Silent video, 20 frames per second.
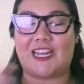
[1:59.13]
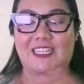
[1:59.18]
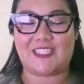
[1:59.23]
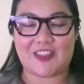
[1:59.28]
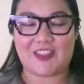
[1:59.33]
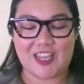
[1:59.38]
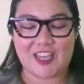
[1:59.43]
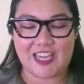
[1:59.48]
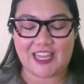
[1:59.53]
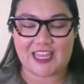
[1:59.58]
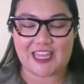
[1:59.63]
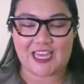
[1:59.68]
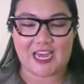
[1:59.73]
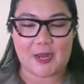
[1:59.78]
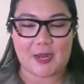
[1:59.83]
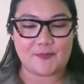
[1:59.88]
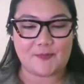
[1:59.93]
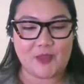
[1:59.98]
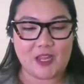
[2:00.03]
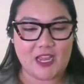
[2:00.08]
And to think
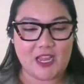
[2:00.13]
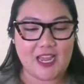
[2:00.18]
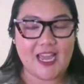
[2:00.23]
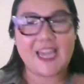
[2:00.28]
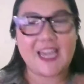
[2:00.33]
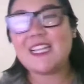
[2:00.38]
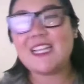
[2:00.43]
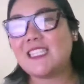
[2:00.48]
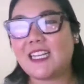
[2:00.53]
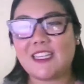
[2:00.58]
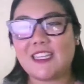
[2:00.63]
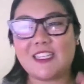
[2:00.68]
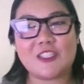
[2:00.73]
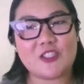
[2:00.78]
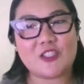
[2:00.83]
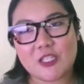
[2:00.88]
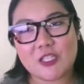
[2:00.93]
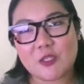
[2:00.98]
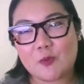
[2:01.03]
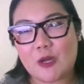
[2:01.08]
that Intel
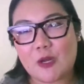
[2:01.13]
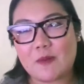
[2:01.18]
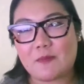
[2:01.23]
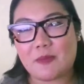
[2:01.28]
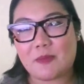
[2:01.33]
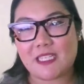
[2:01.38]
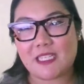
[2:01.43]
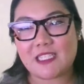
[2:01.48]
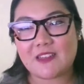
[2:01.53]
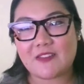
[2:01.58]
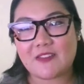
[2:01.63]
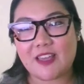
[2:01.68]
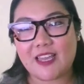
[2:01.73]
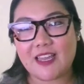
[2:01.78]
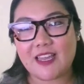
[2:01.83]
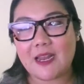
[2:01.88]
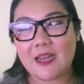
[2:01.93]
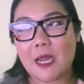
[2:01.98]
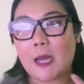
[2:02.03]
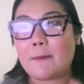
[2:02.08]
is just one piece of
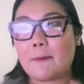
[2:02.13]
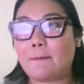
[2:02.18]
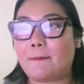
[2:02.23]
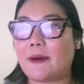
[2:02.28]
it,